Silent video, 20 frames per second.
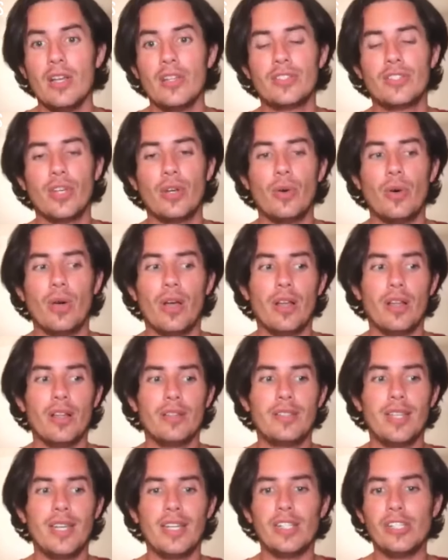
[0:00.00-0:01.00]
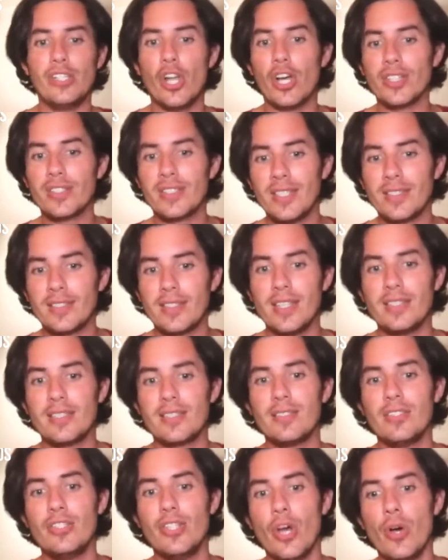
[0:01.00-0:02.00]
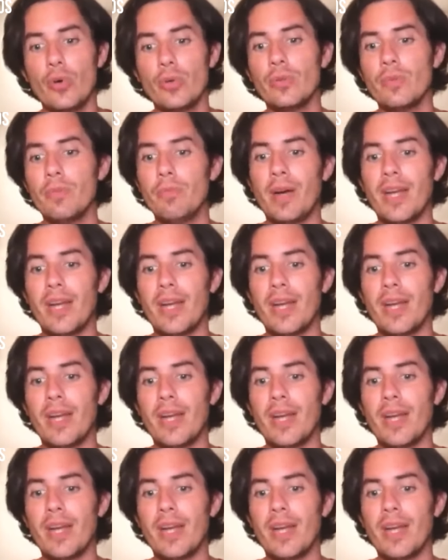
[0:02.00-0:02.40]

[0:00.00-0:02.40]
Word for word: So the gnosis is known